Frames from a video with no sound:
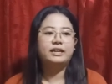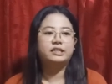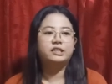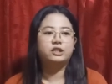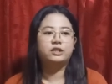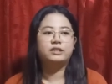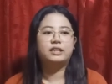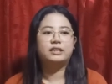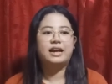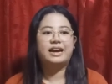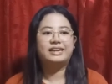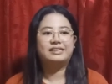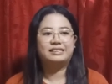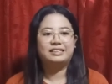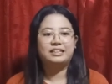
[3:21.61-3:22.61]
it's good that
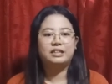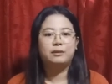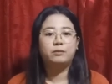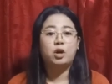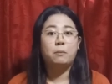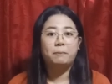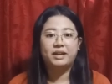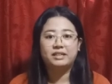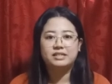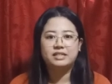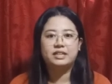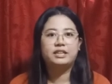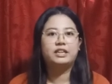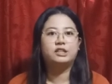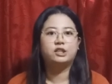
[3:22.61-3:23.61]
I see them
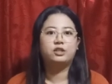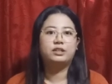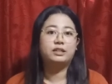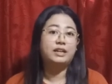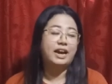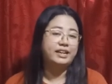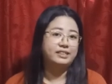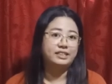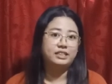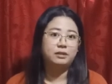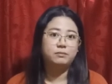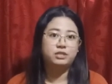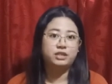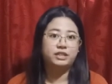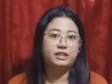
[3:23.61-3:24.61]
commenting, it's good that I see
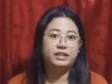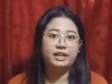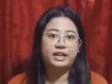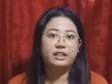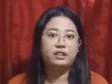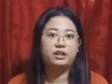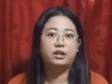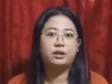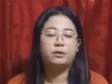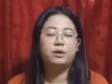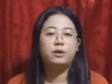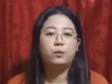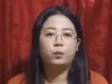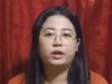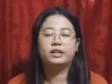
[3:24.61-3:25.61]
them turning in their
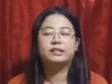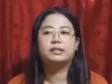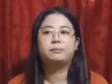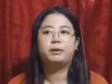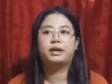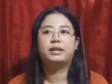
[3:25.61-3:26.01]
works.